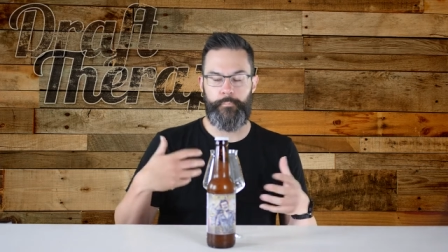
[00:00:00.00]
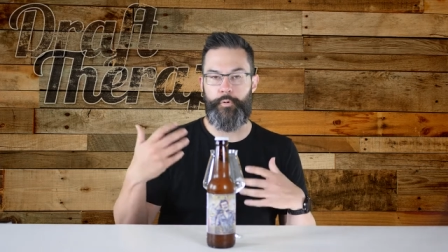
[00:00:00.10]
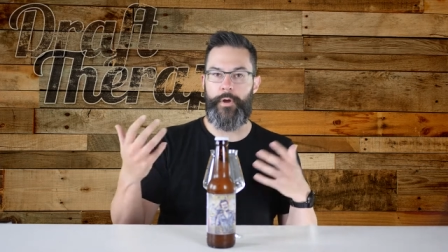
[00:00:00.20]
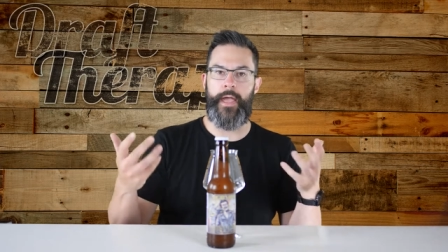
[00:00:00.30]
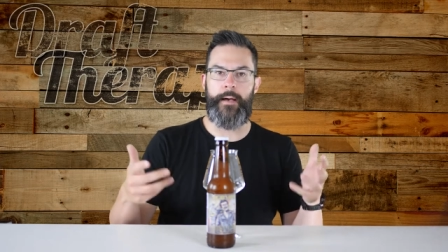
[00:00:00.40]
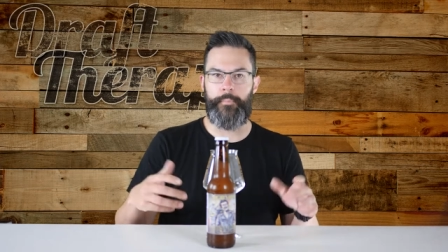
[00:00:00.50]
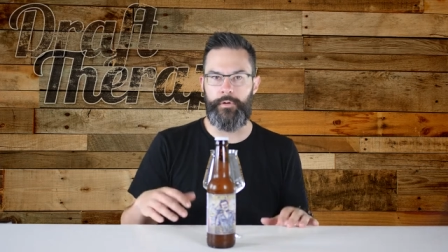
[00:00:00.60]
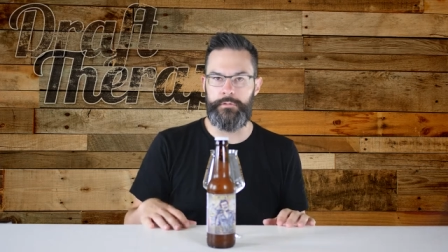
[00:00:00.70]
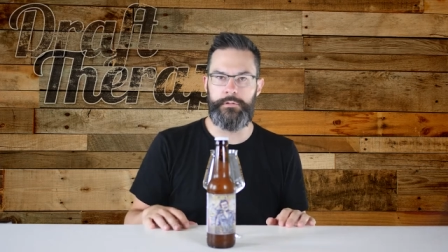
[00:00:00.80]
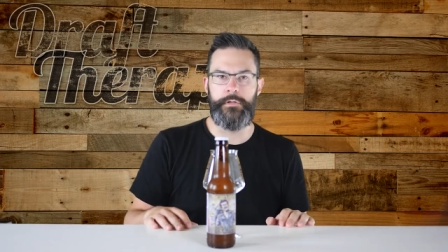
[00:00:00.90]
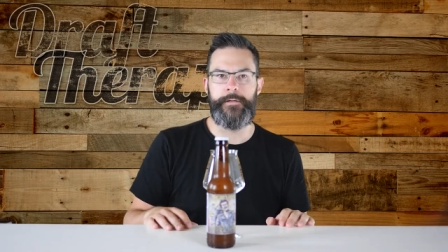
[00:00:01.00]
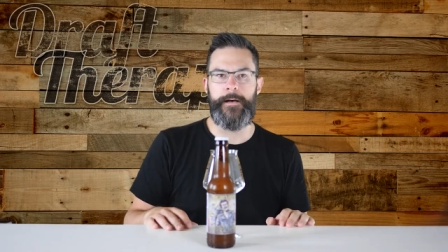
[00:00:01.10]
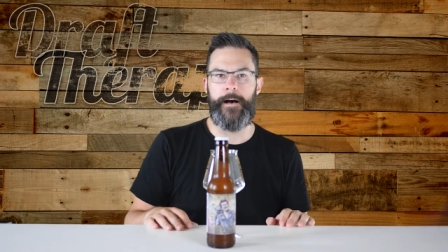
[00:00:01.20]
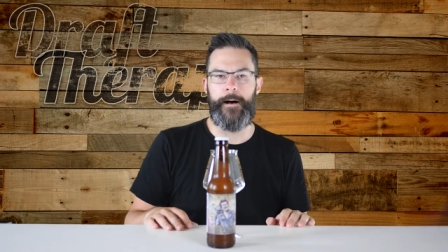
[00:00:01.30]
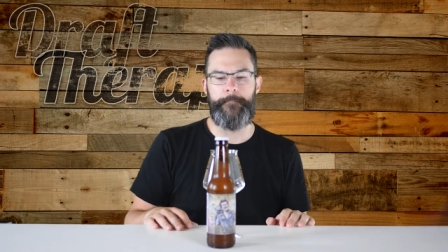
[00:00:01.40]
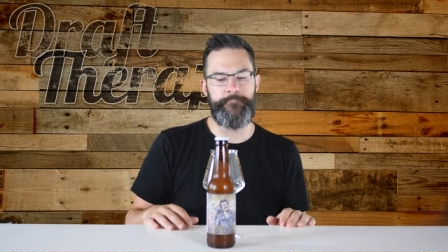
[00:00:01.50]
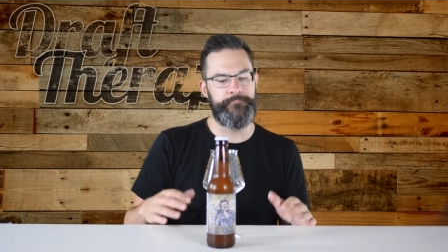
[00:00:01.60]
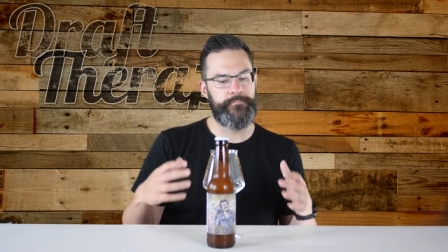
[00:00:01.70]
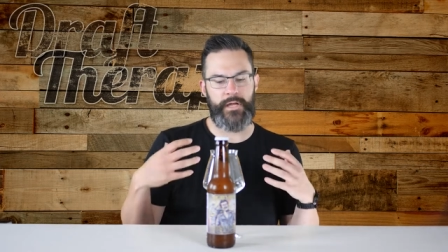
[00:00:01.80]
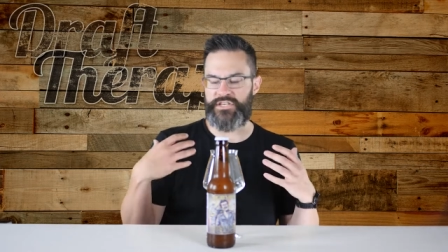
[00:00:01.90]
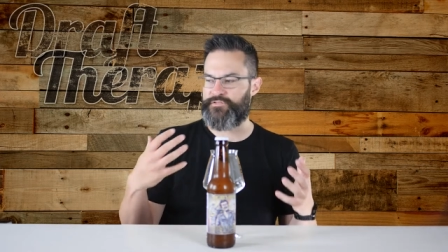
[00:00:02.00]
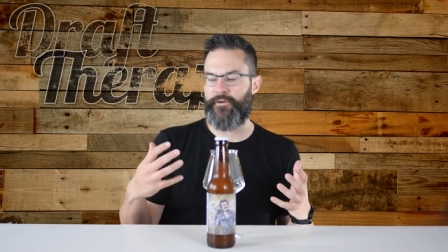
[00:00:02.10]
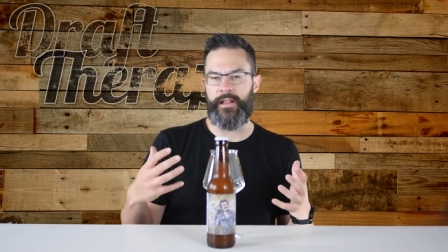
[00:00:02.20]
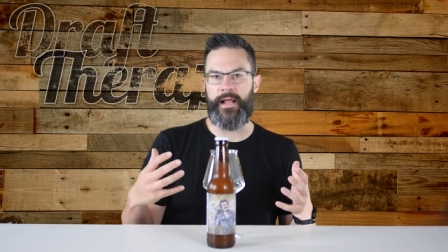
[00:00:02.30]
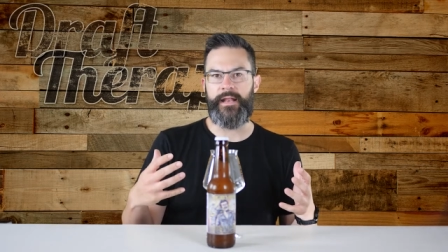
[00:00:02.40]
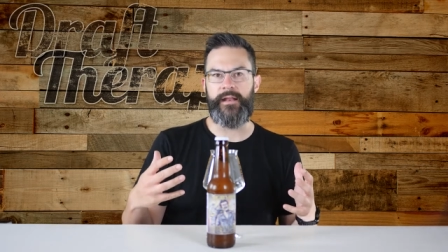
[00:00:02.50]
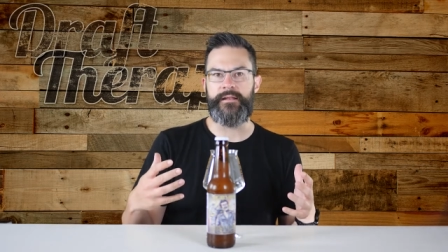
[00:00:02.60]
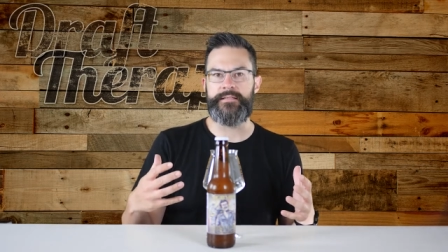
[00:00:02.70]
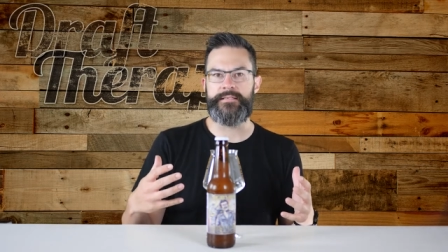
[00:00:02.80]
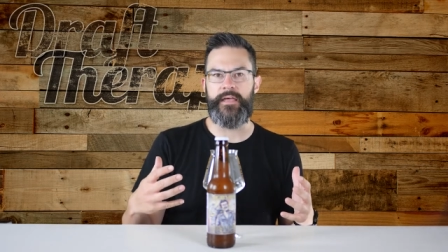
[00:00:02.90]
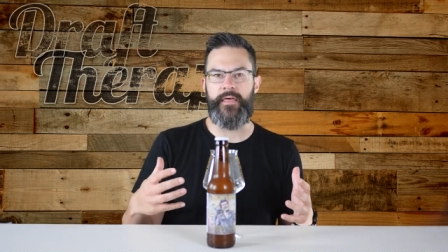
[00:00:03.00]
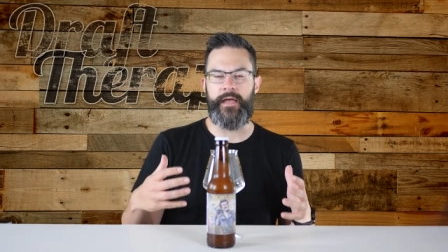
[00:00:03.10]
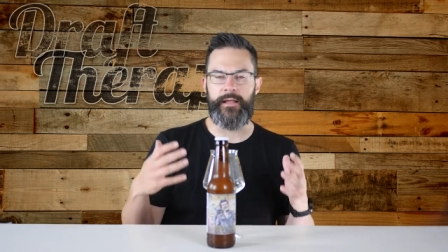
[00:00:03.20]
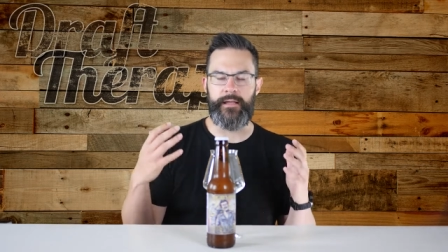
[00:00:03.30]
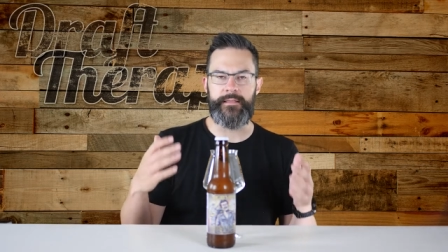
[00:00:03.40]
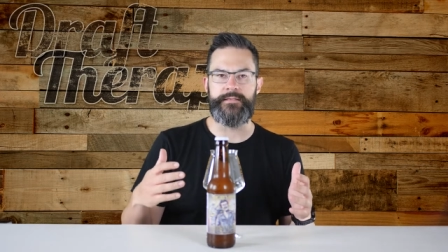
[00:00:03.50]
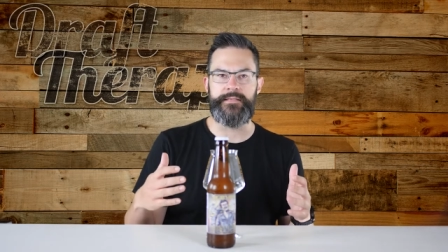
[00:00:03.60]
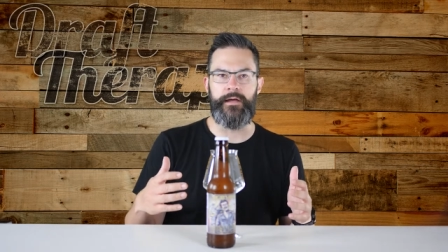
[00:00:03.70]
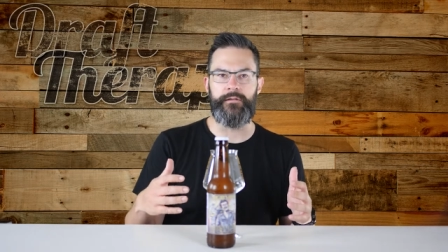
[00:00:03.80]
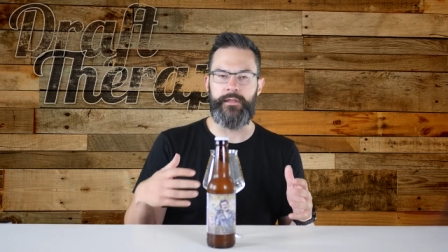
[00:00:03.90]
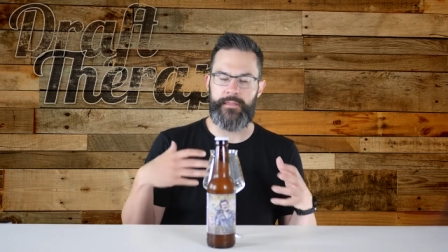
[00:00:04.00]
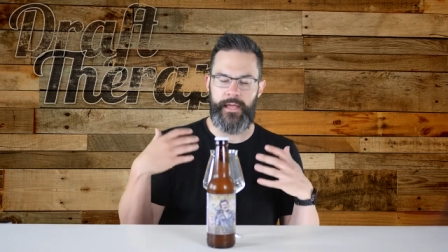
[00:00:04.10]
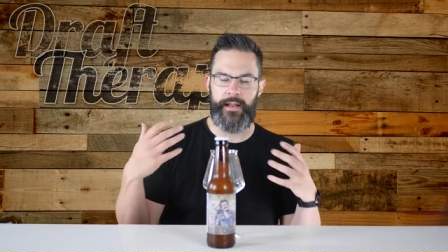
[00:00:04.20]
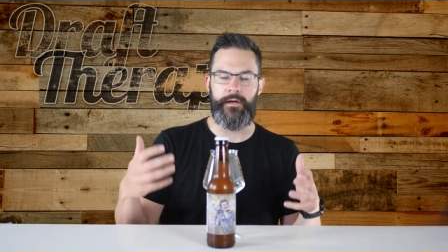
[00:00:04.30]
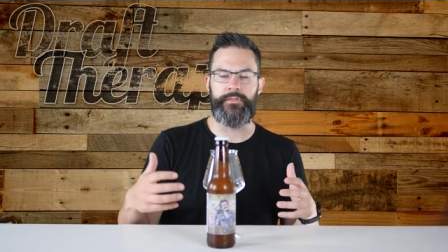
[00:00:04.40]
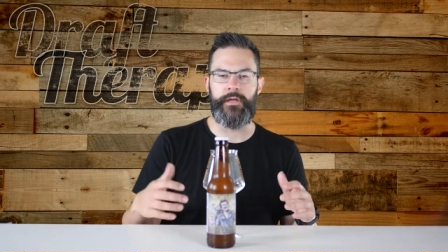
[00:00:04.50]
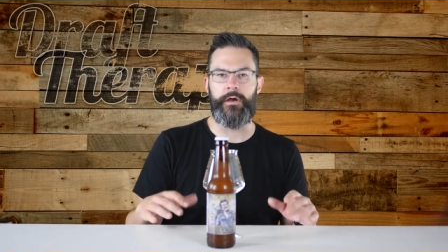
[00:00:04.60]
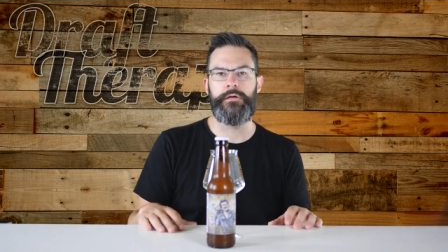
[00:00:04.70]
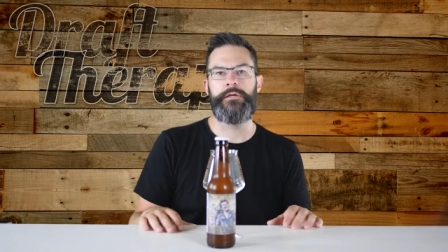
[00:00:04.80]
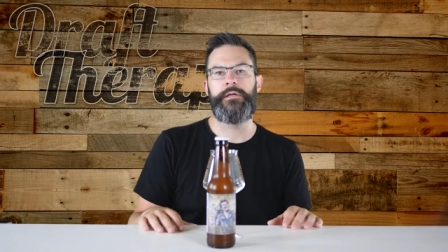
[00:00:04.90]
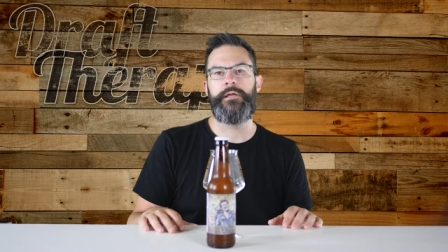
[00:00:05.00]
preamble. Um, I just felt like I needed to say that and get this out, get that out there.